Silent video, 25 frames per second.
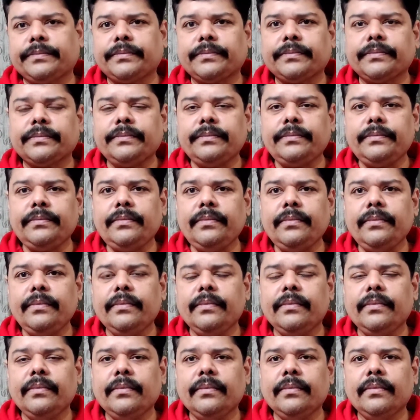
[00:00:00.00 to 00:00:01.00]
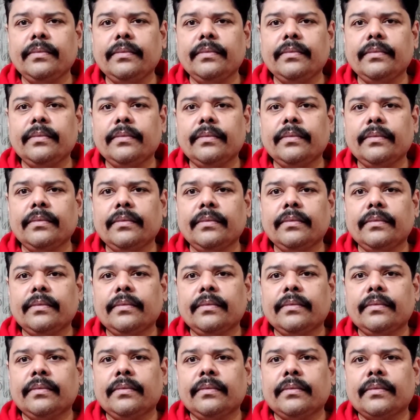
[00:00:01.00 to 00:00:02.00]

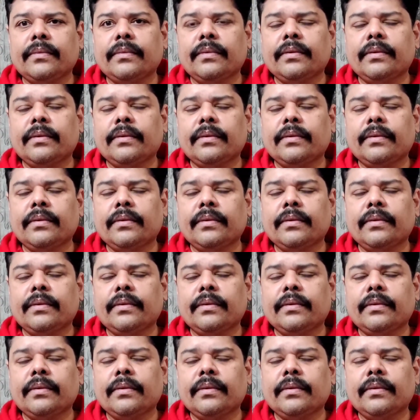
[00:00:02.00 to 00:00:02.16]
No one is speaking in this clip.